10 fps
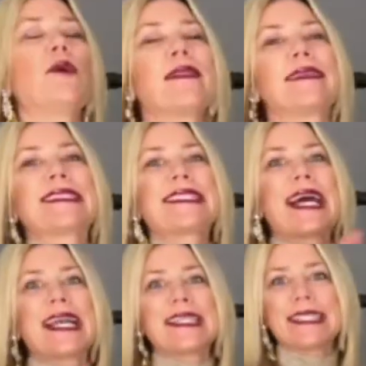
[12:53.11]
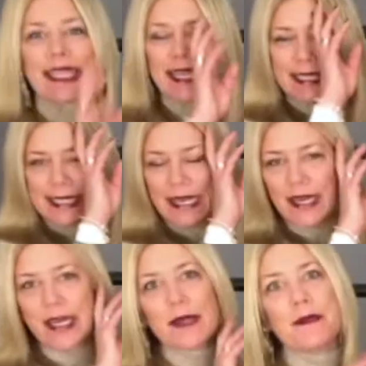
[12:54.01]
what the sizing is
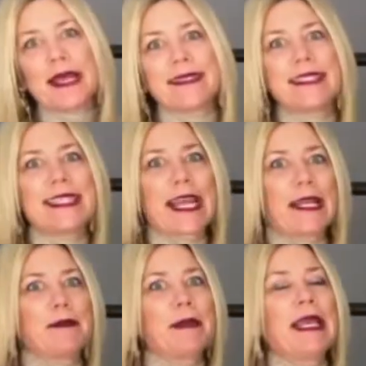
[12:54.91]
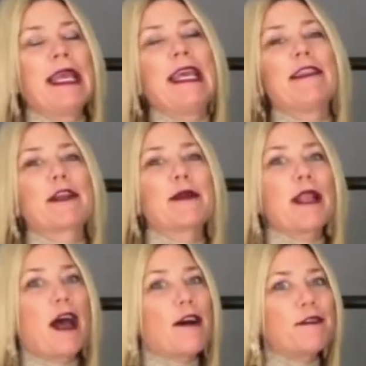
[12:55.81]
on men's denim. There can
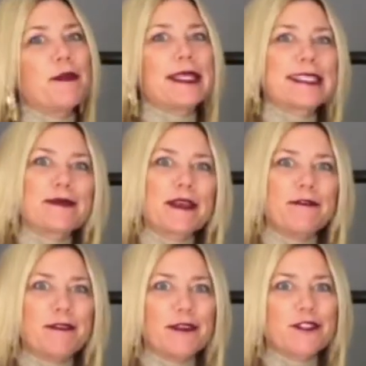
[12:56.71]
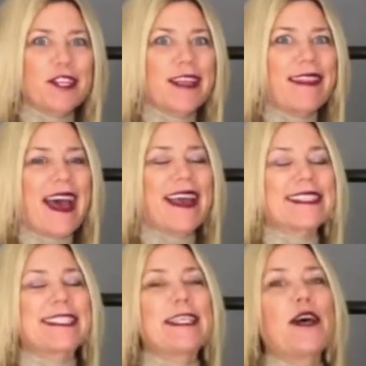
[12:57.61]
often be some confusion in that.
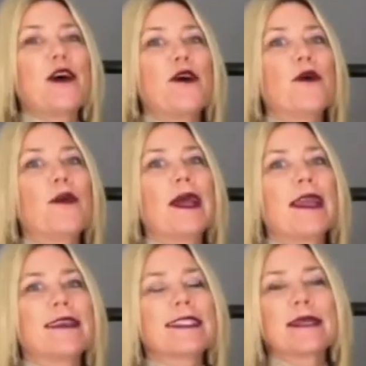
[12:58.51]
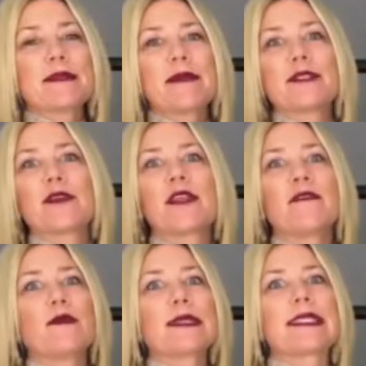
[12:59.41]
So sometimes they'll give
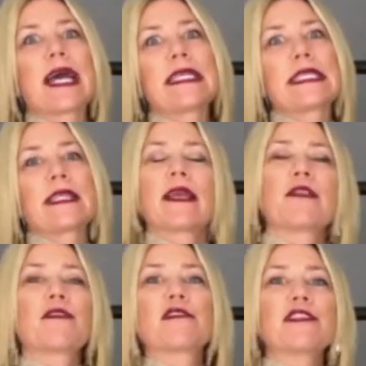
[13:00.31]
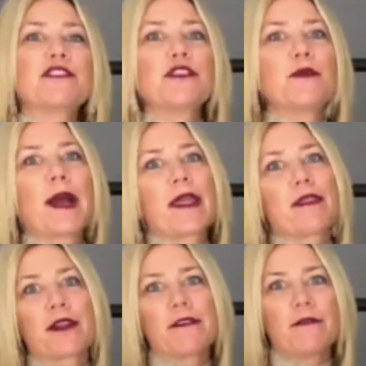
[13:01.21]
you a sizing like 32 by
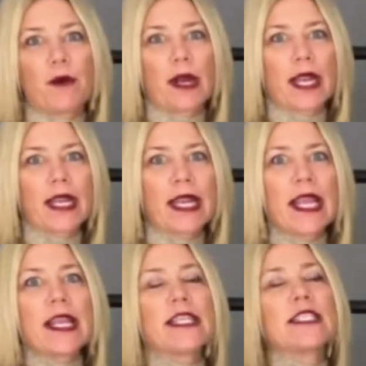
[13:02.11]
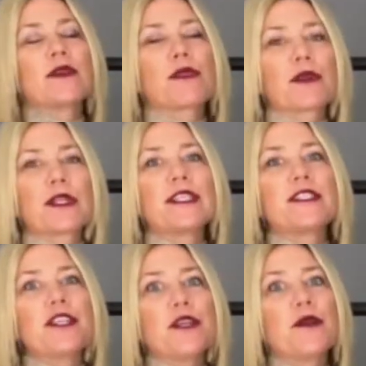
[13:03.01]
34. So
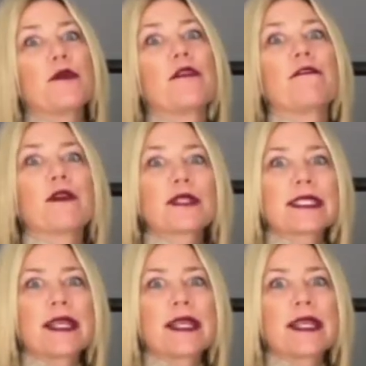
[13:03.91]
32, the first